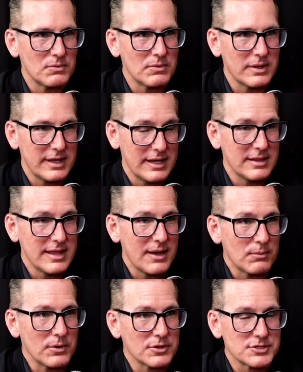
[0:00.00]
in that
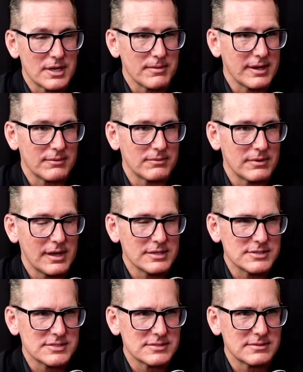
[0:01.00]
workshop, I
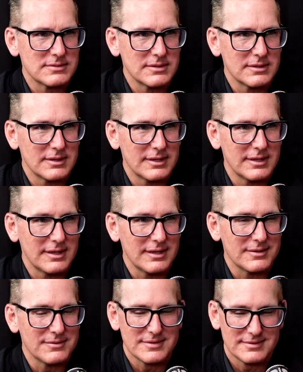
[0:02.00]
just,
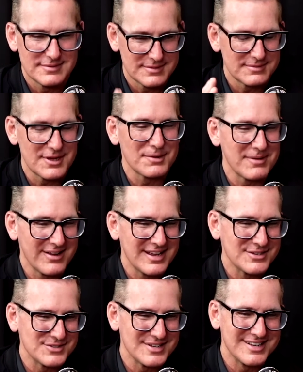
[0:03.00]
to talk about
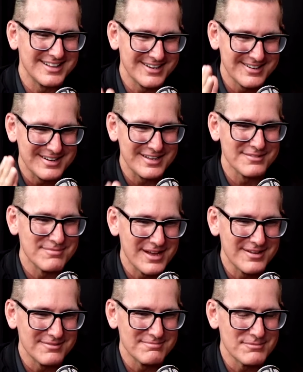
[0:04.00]
HD clarity
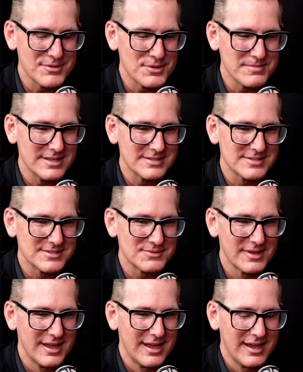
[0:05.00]
about moments,
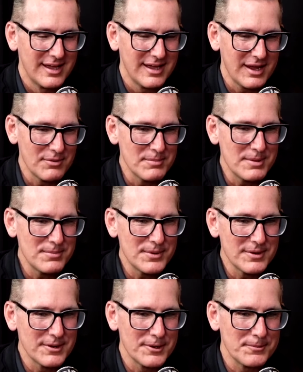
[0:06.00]
I
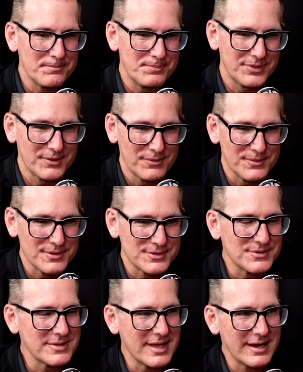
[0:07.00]
remember when we were
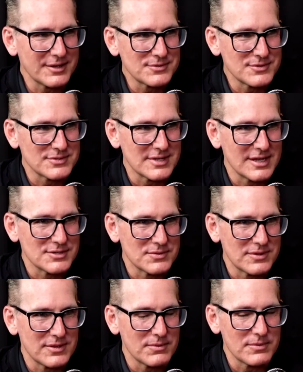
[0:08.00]
doing that exercise
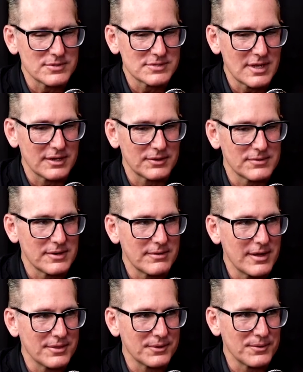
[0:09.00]
with you and we were just kind of going
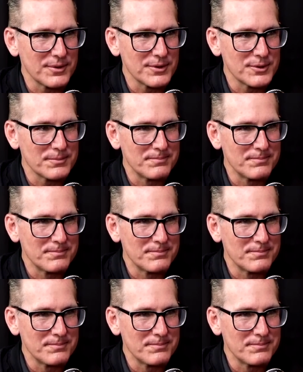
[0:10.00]
around the group,